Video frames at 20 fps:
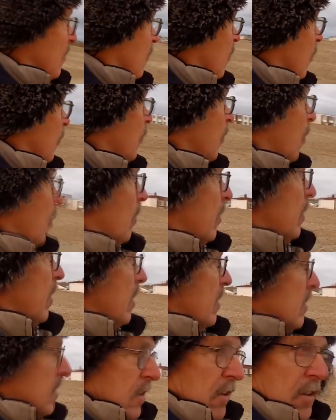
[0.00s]
I'm not
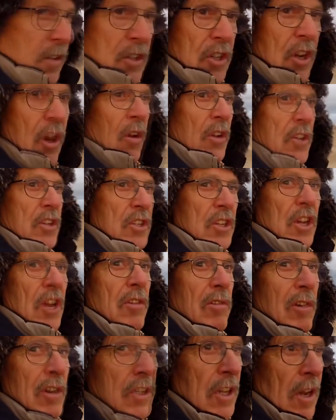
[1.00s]
in the slightest
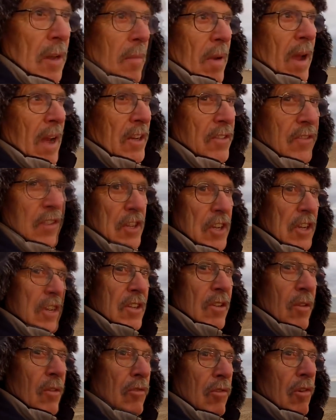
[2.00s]
interested in match fishing,
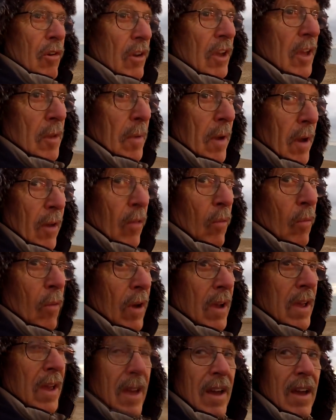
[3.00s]
so I try and keep out of the
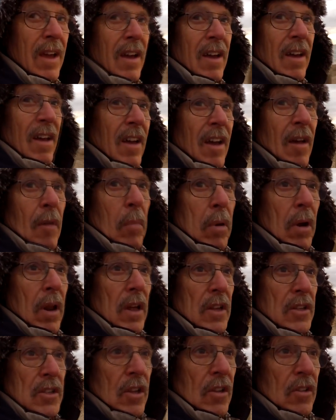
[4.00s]
way.
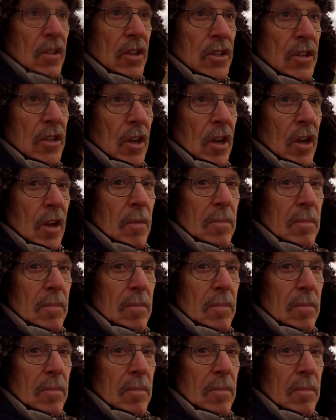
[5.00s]
Plus, there's uh,